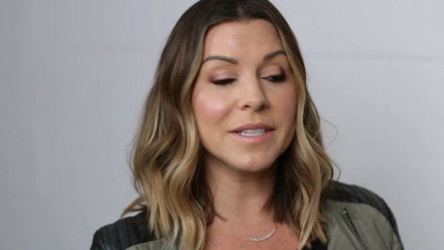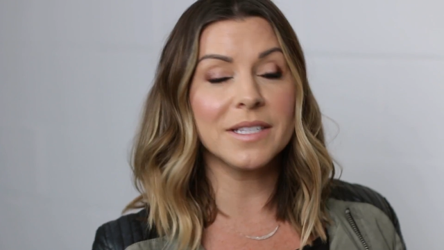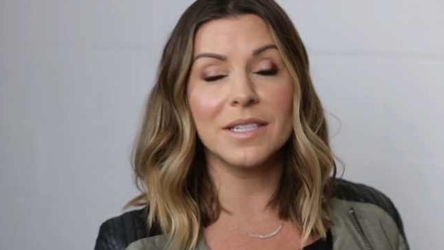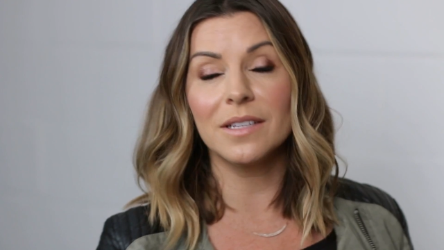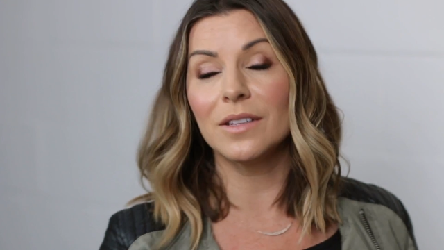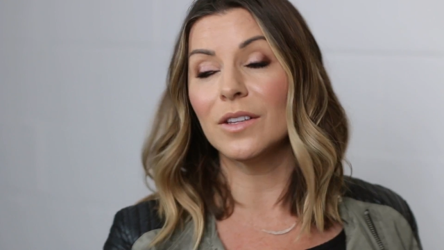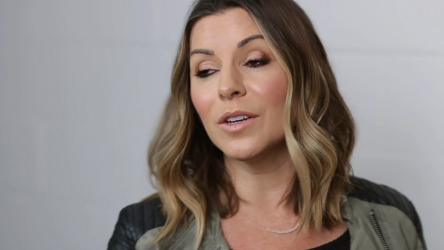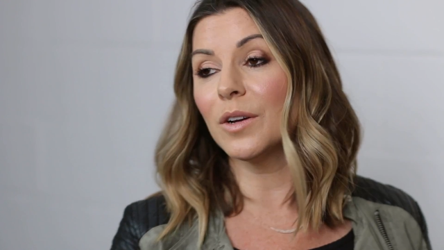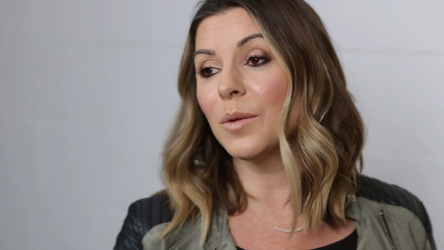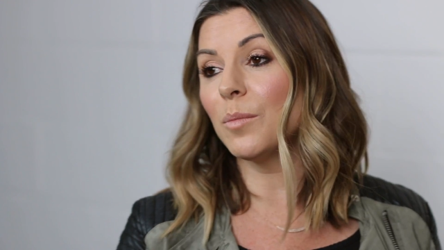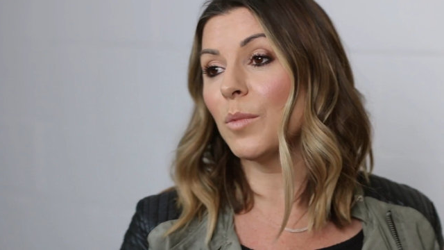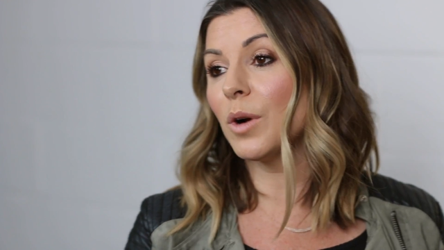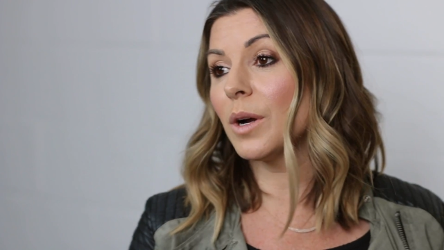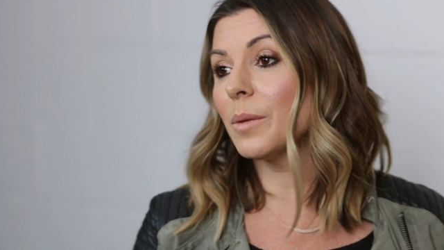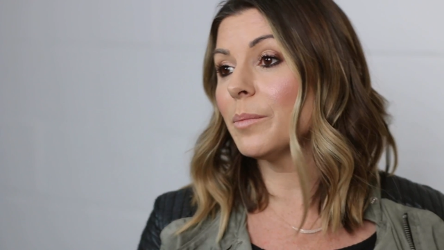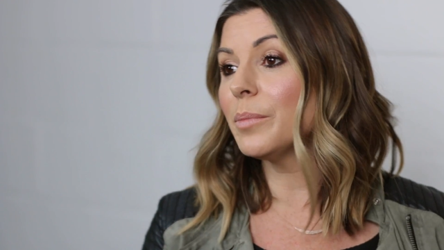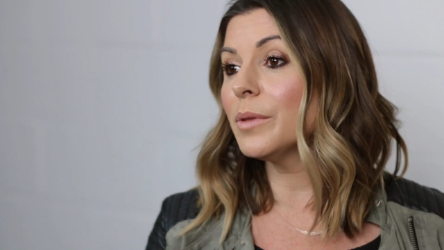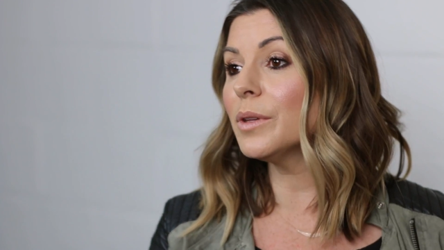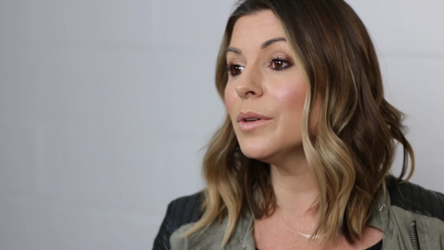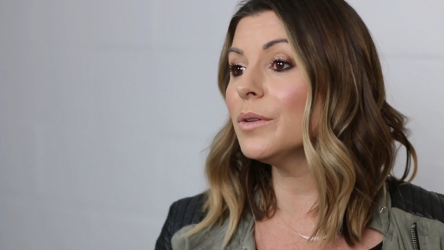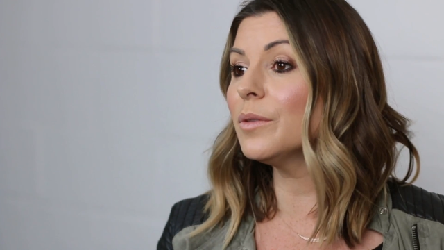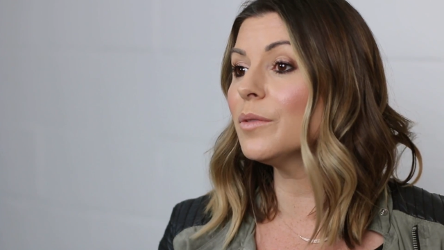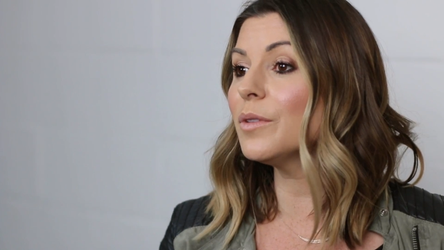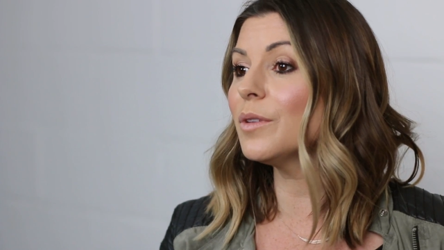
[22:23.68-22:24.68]
this to look more
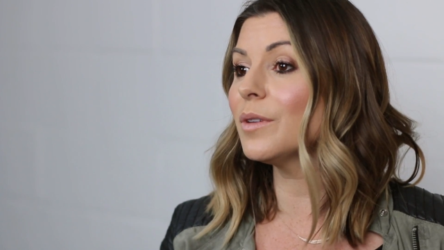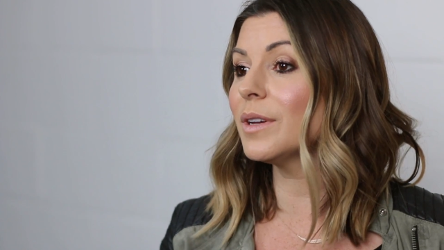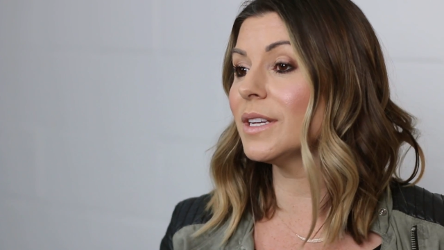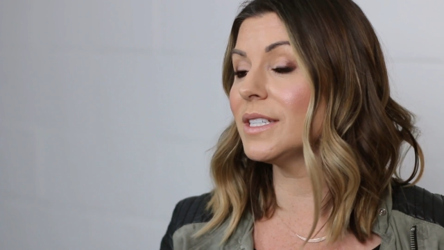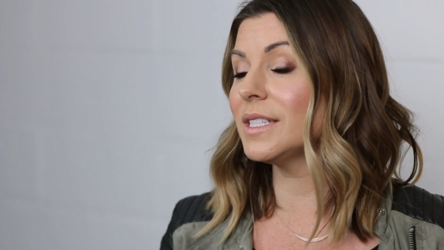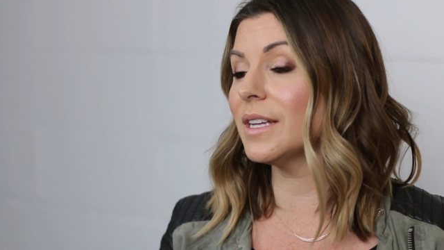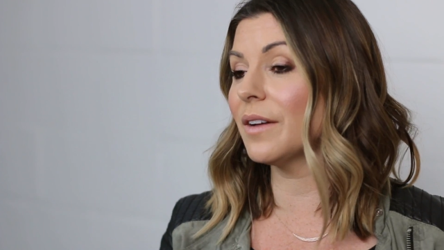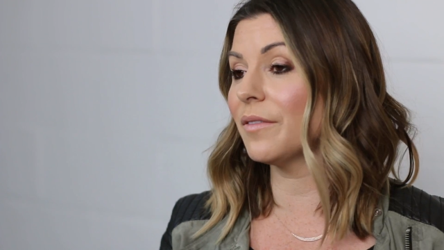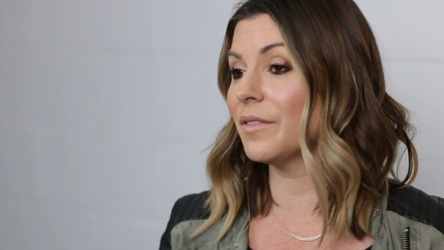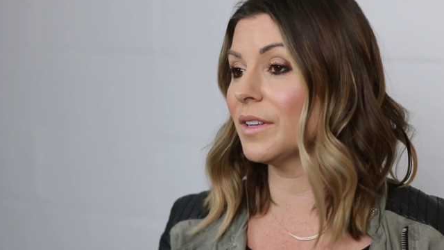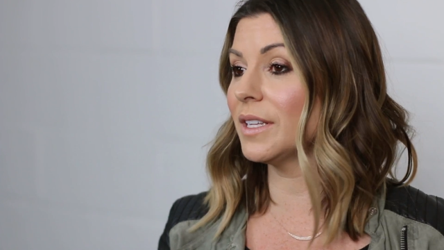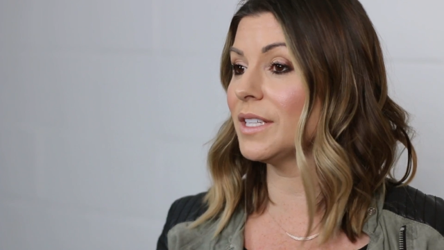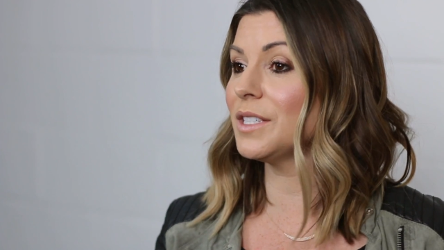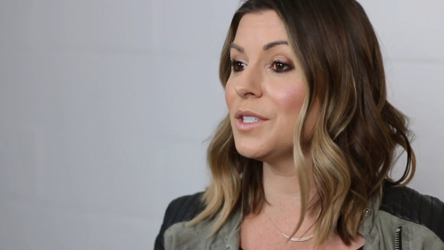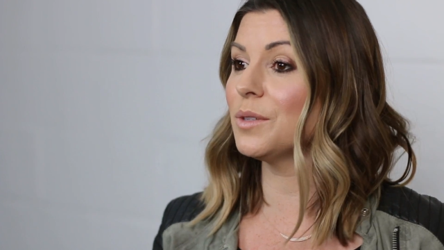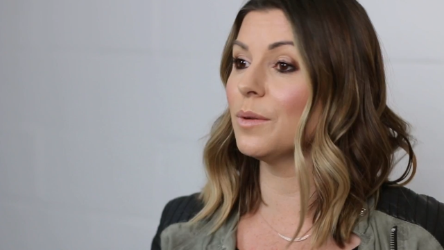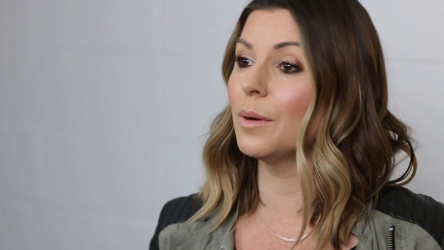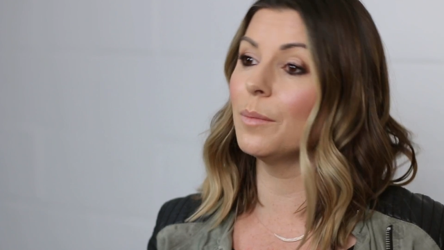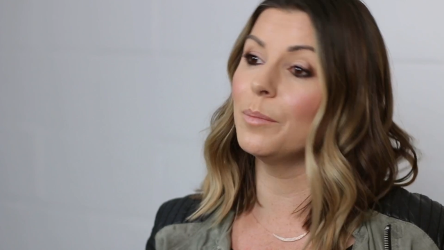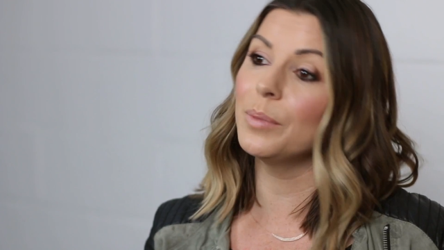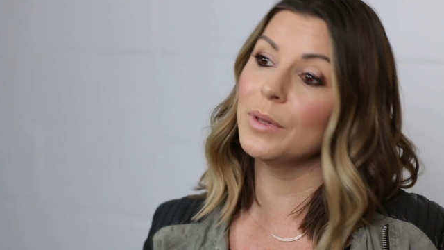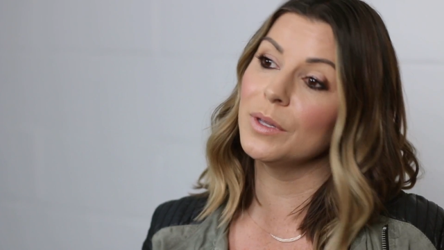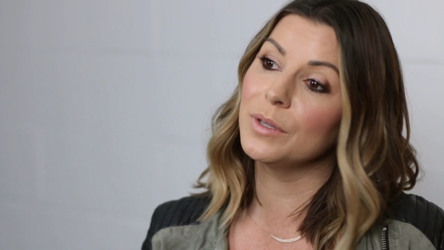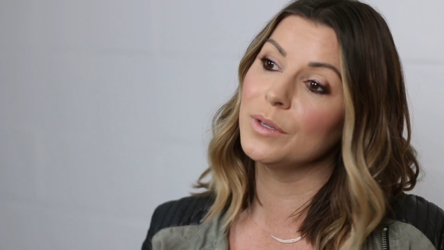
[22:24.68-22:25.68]
blue, you could definitely
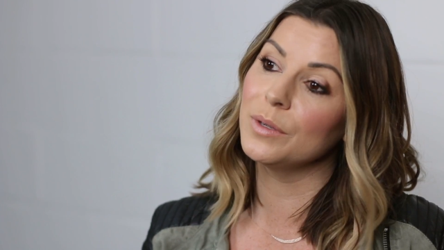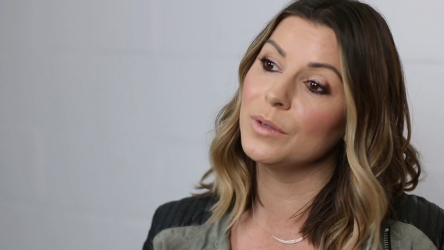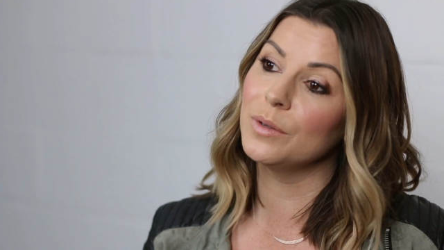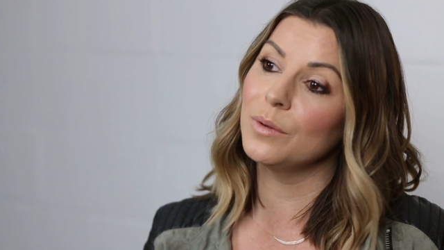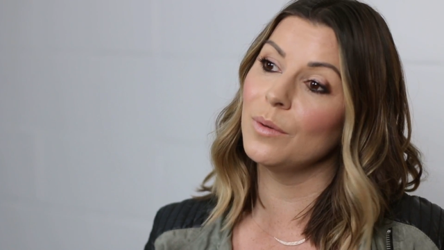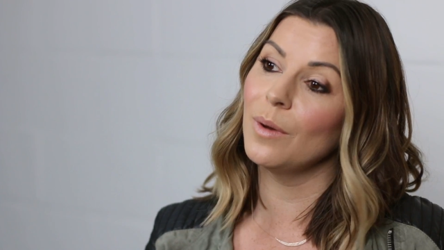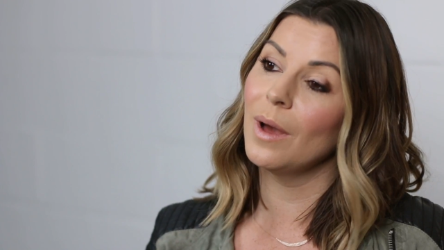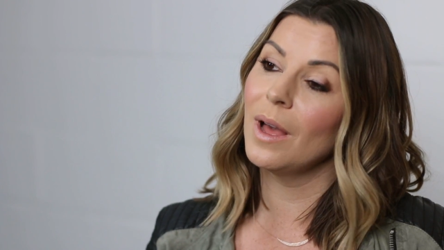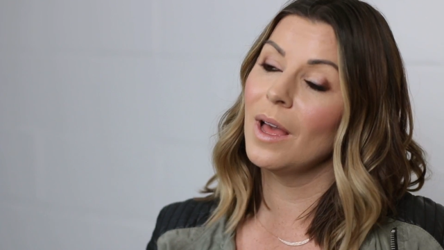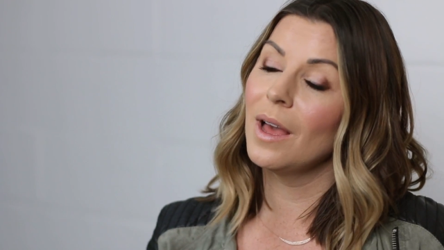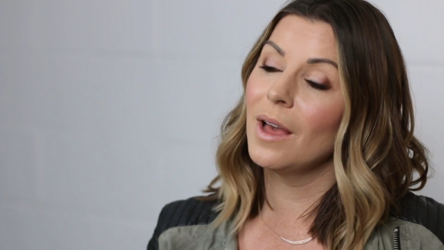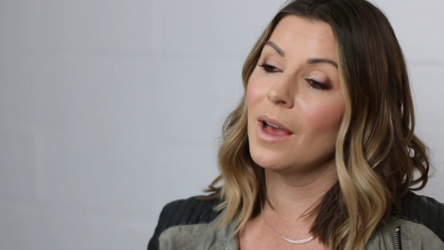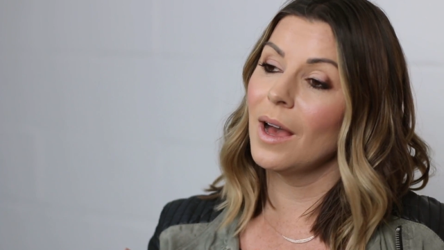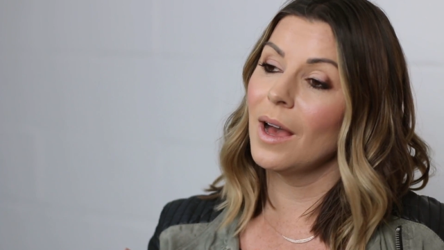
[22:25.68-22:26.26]
do a blue